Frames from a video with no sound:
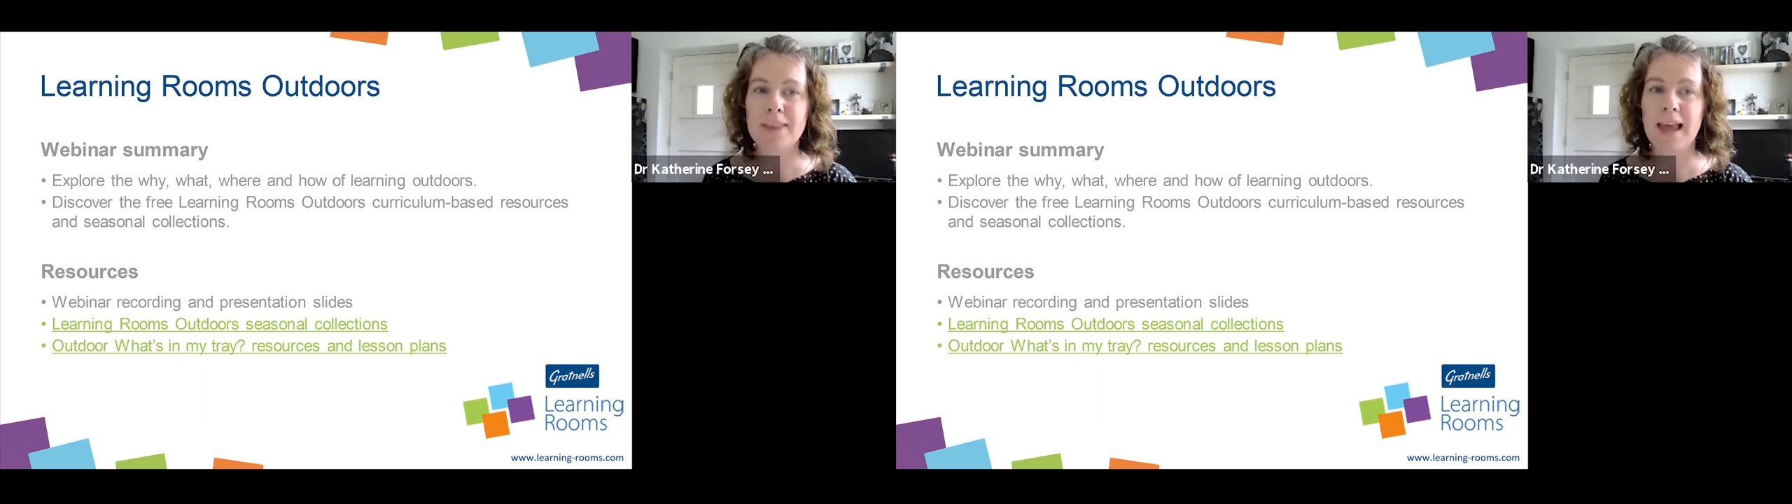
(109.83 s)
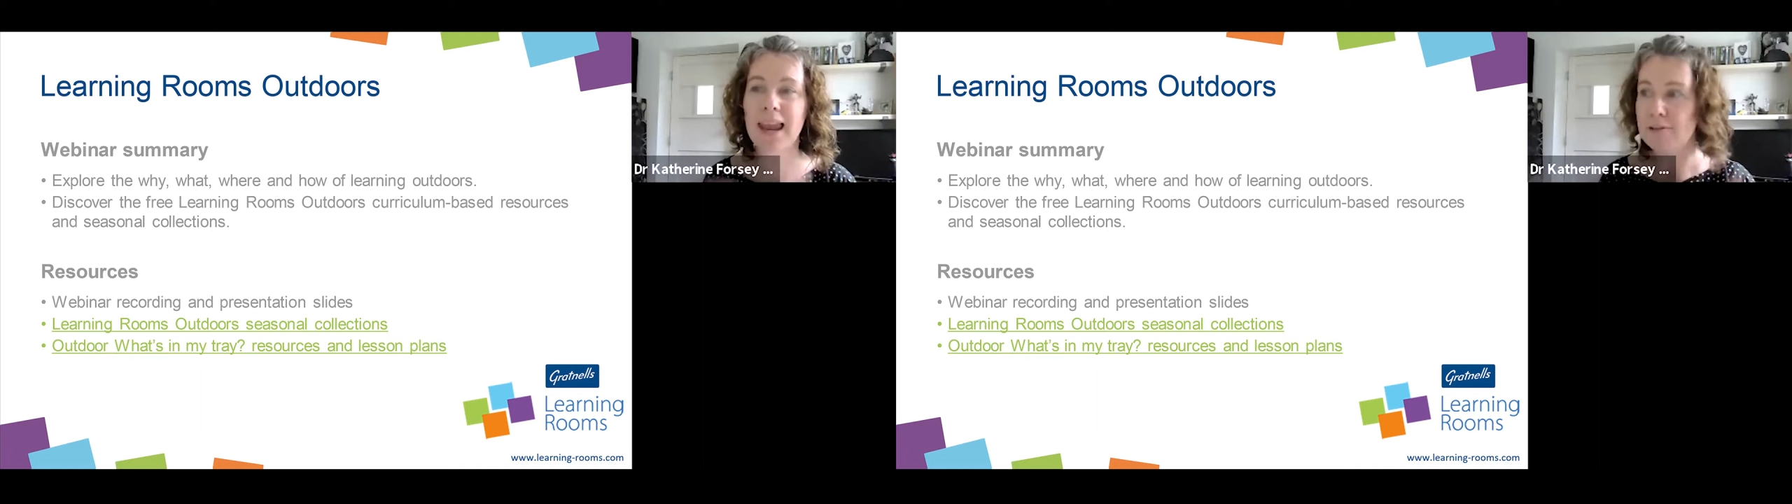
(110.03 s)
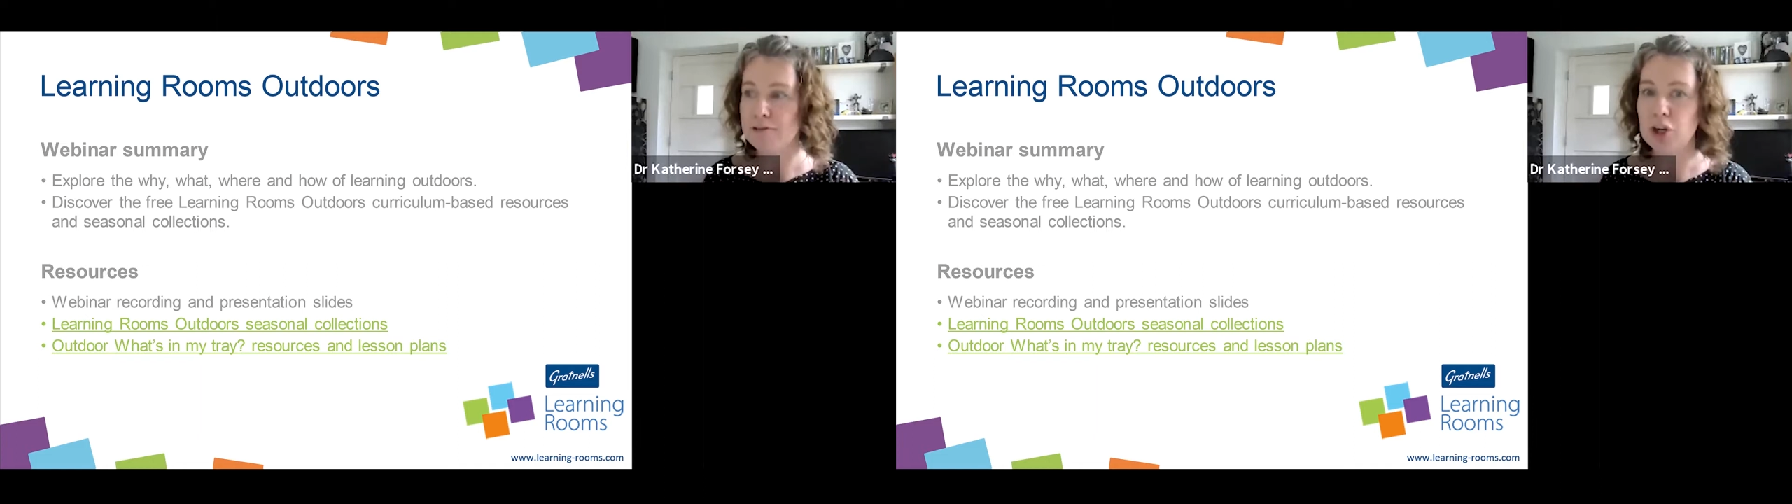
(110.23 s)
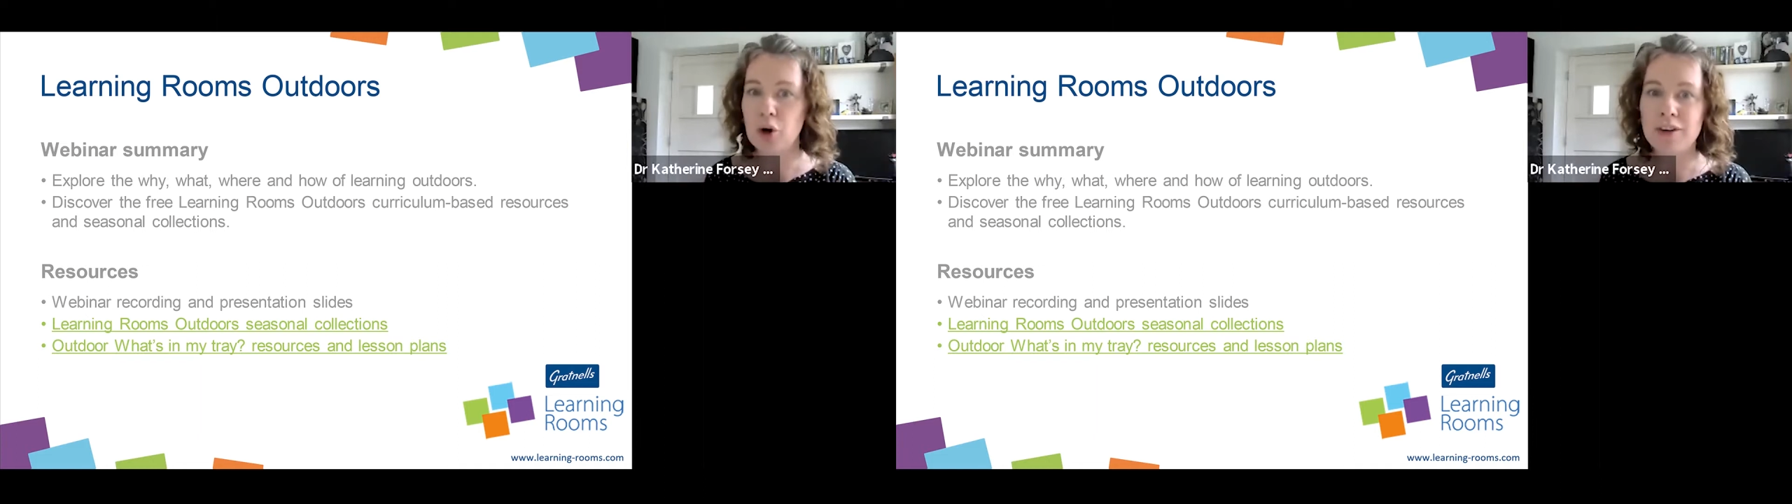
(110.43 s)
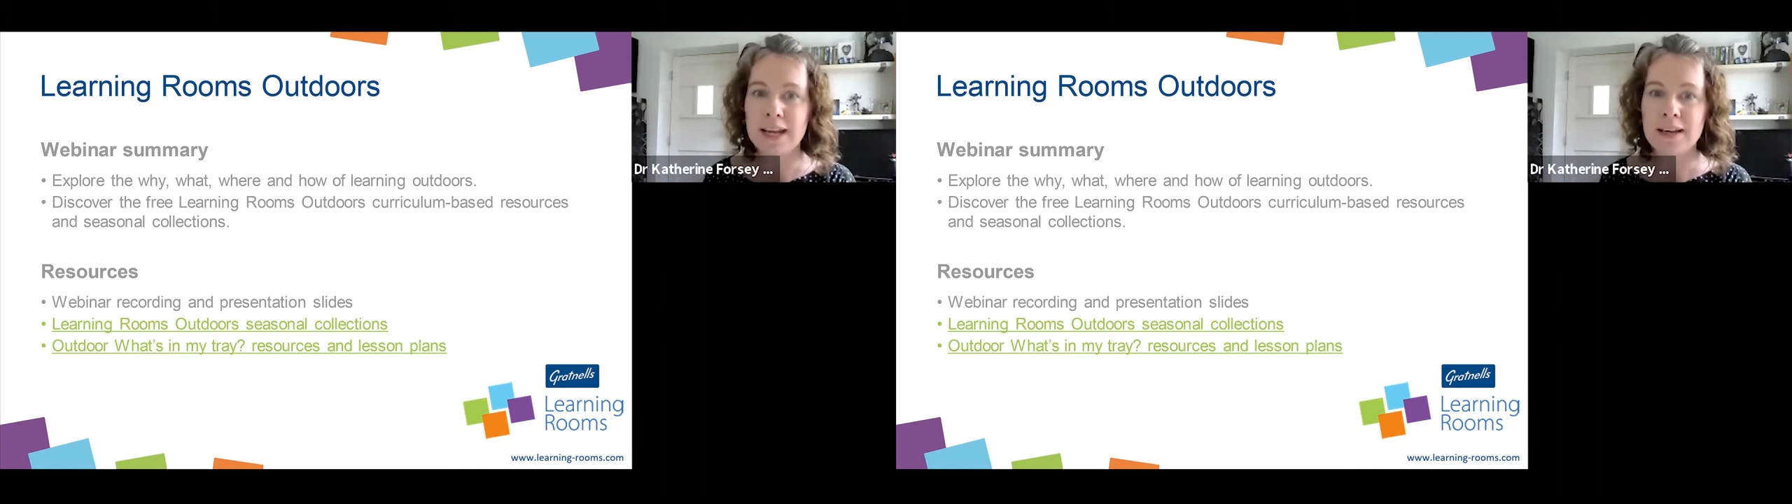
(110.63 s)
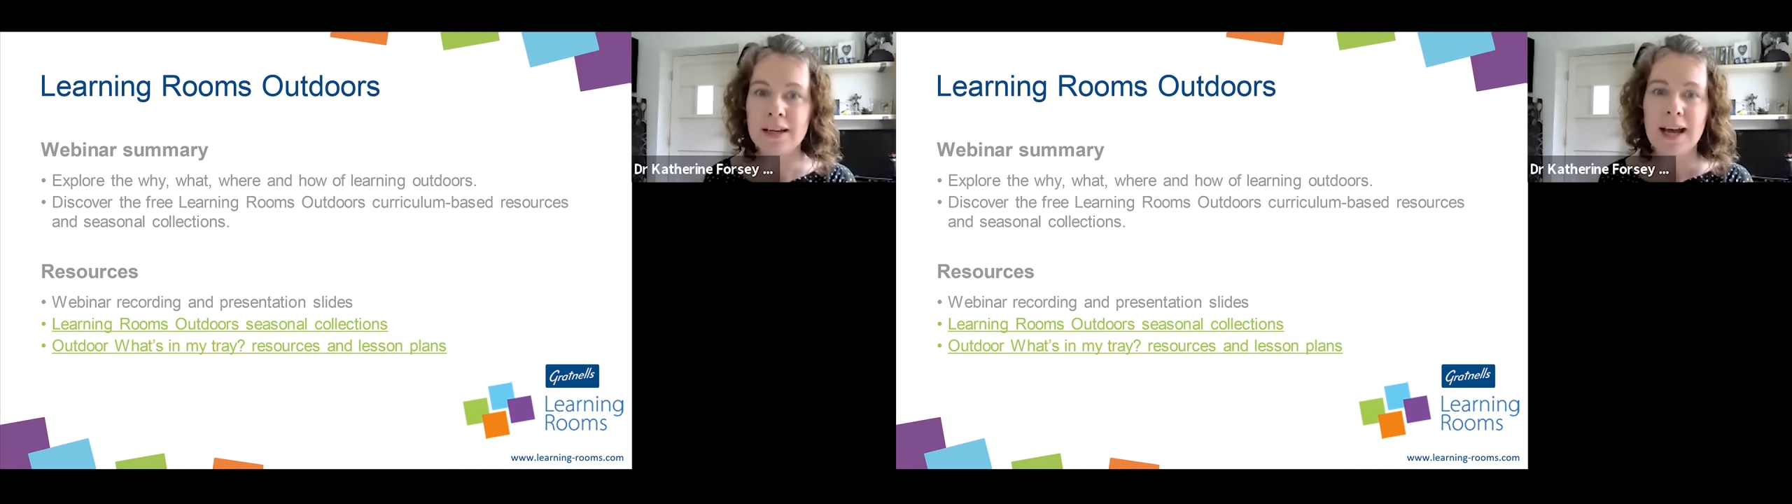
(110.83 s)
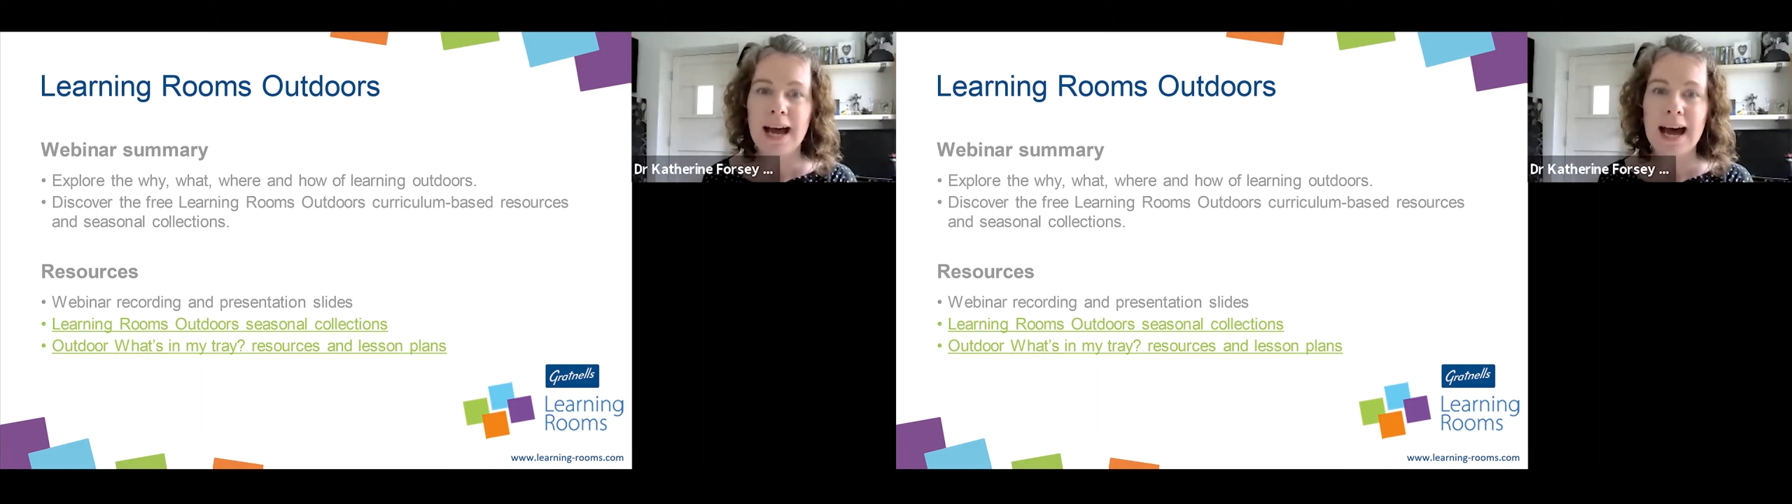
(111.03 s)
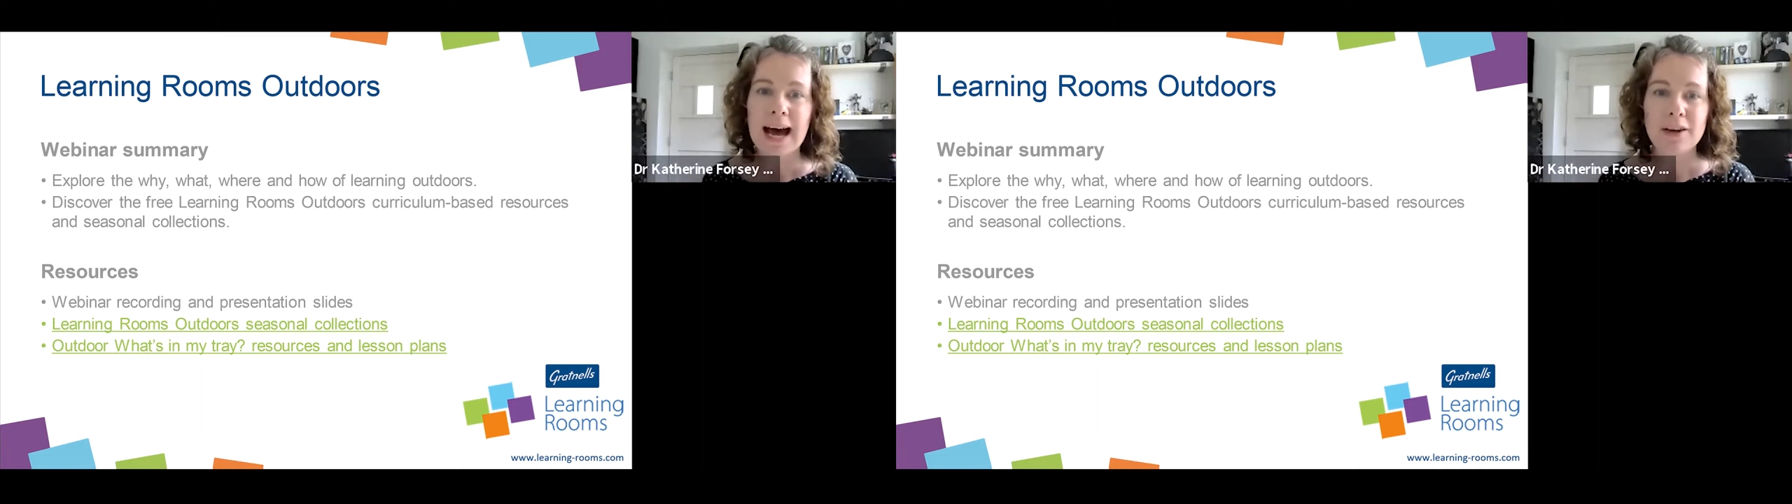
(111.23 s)
live recording,
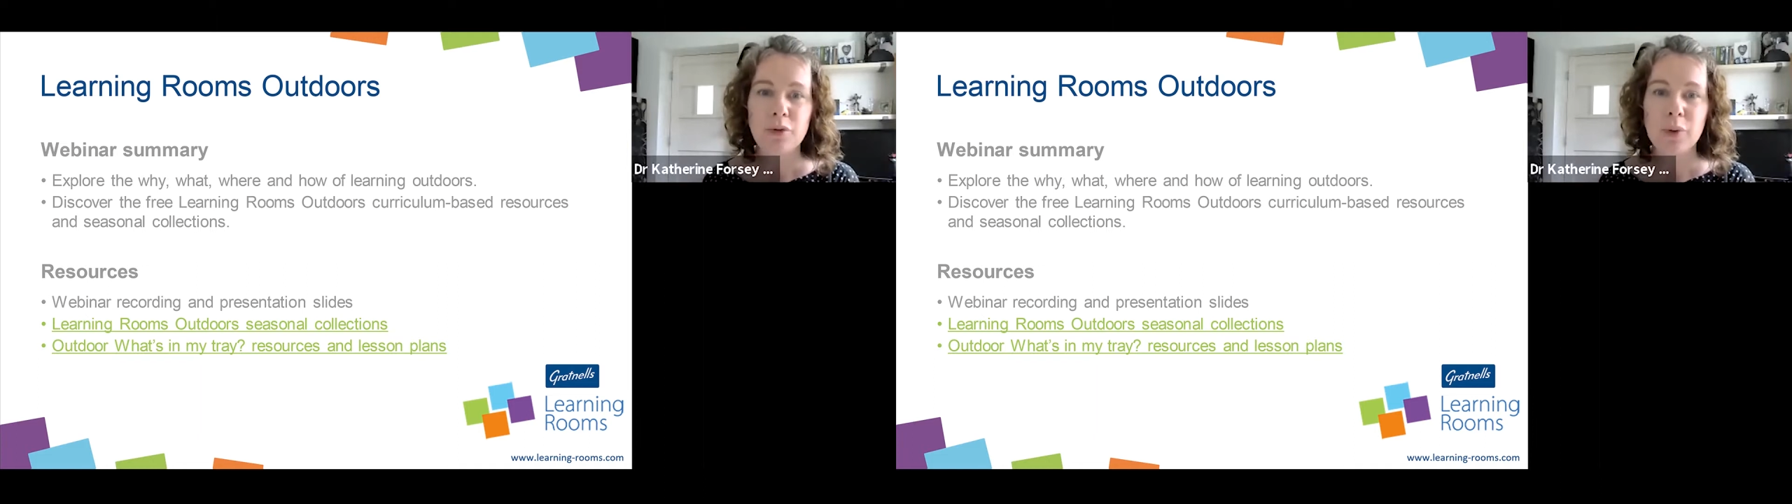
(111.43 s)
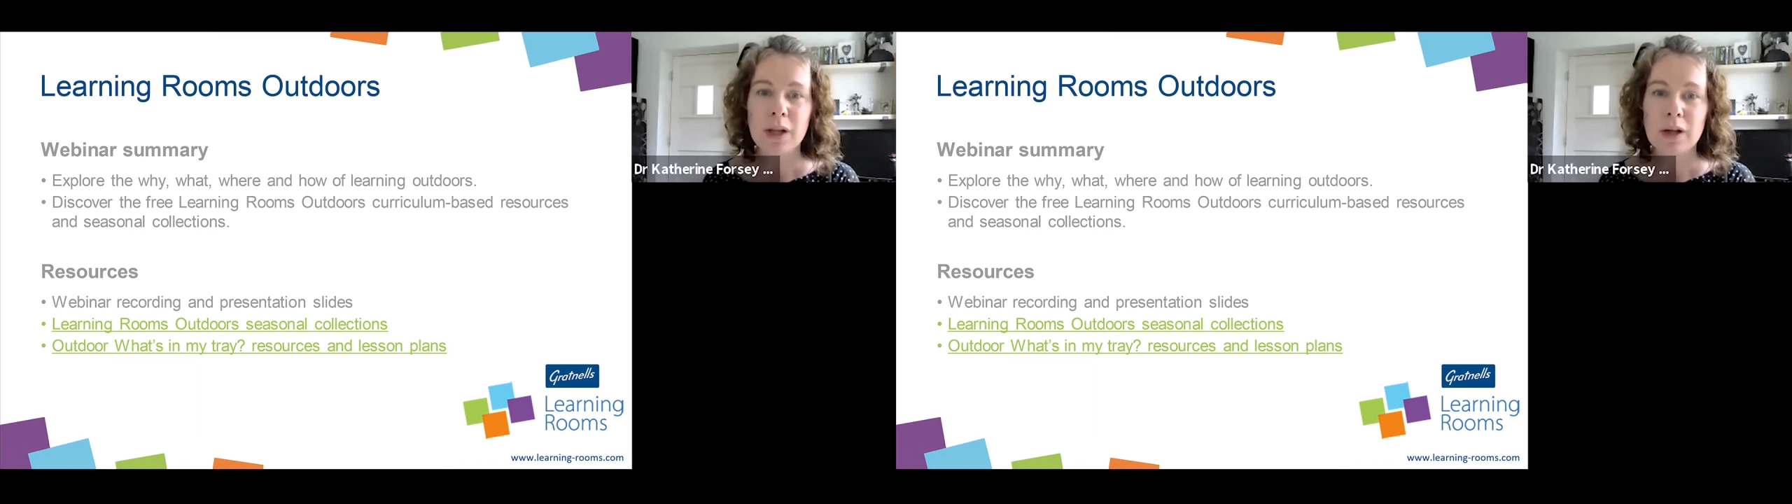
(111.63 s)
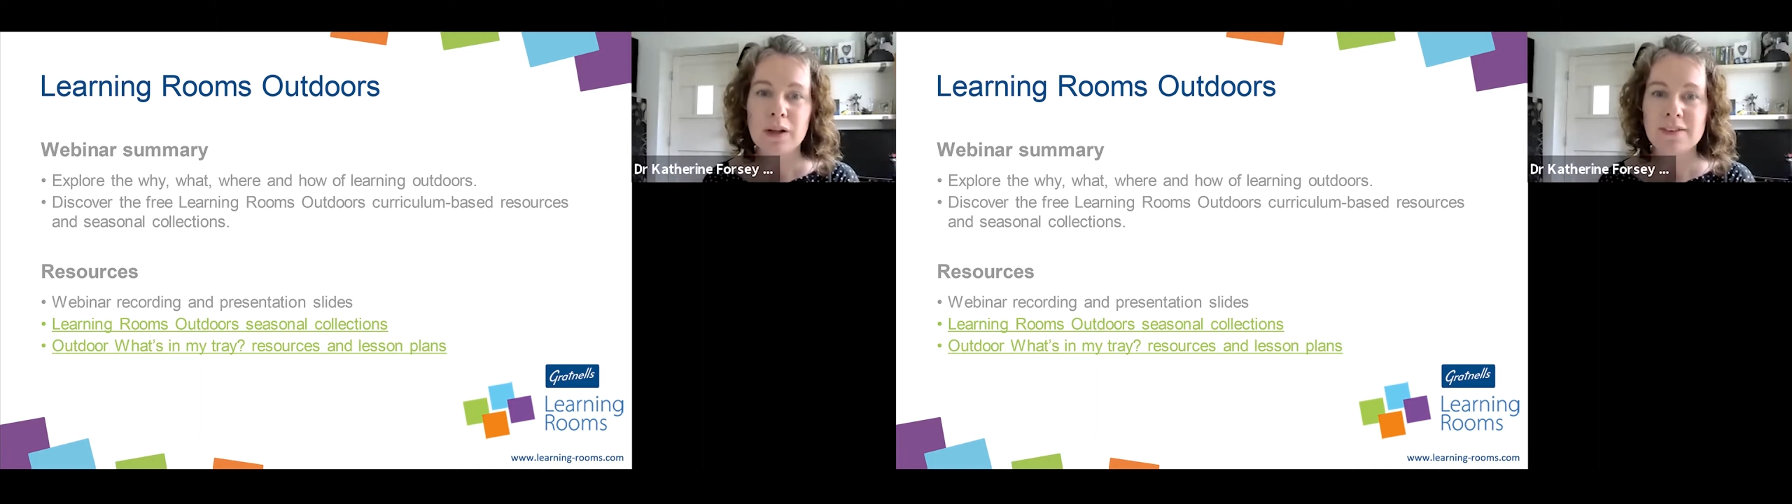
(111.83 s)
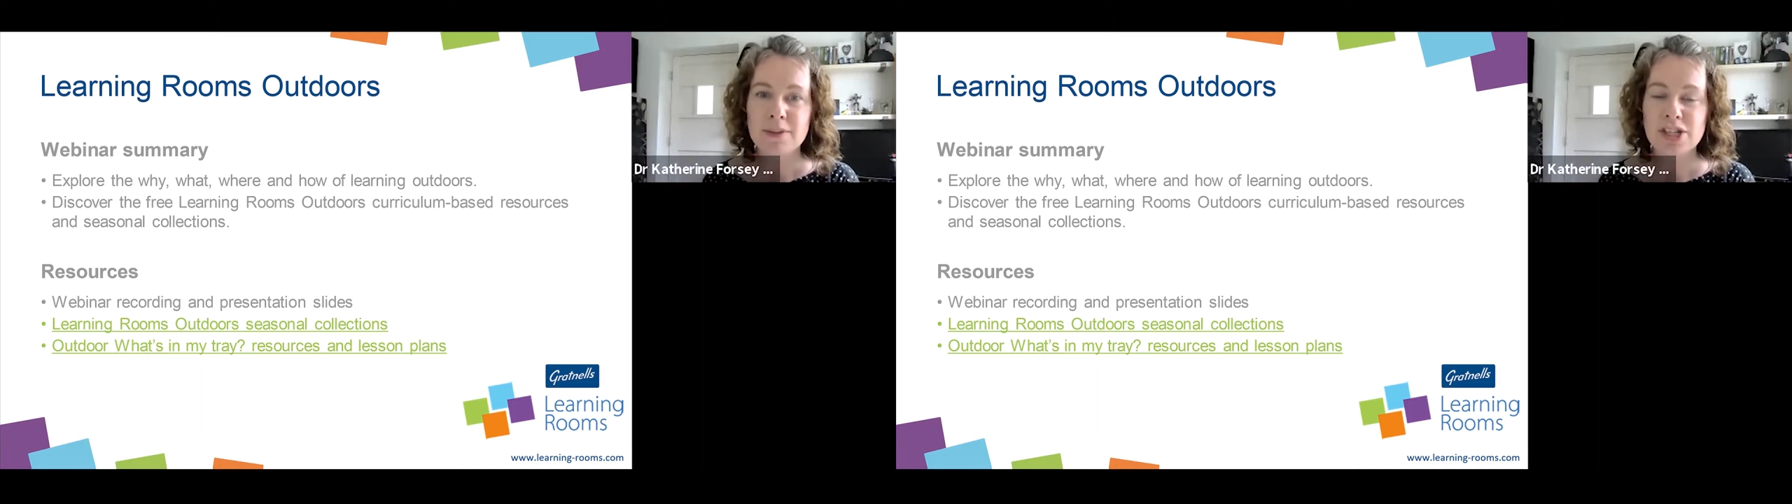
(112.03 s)
and we'll also